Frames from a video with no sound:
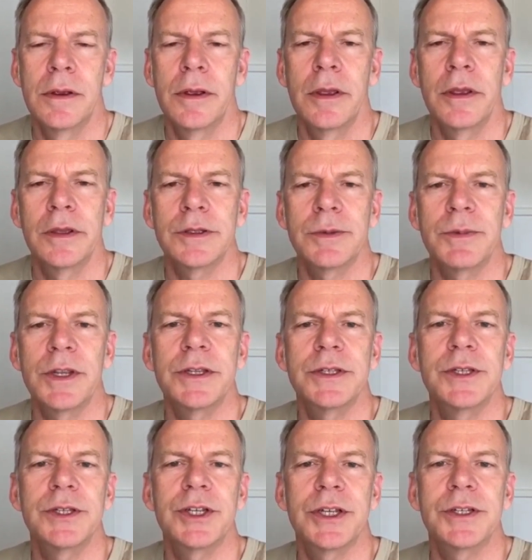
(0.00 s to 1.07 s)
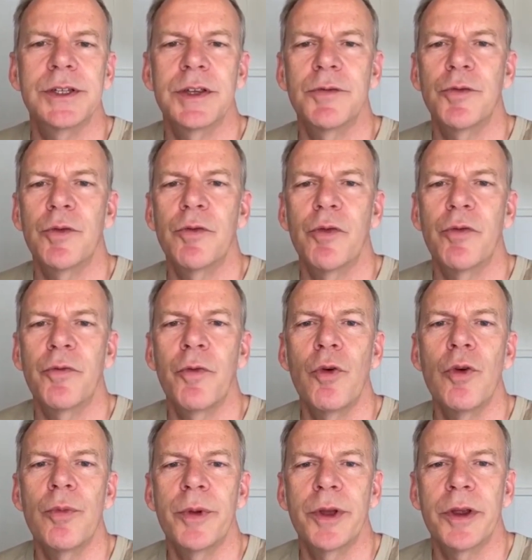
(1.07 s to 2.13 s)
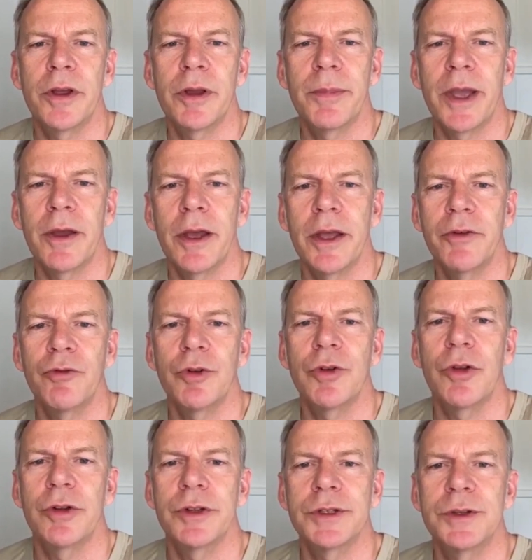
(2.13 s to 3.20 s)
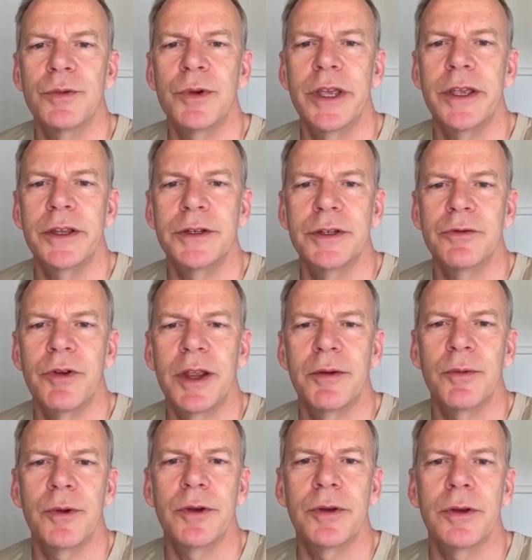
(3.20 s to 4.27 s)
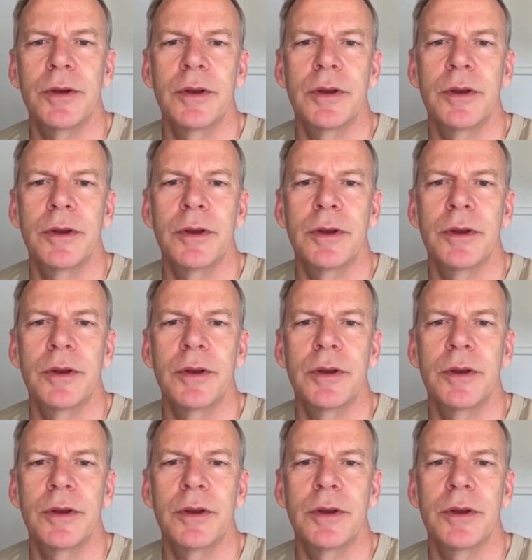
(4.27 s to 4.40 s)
Somebody is suggesting for a reformer about $100 a week to rent one.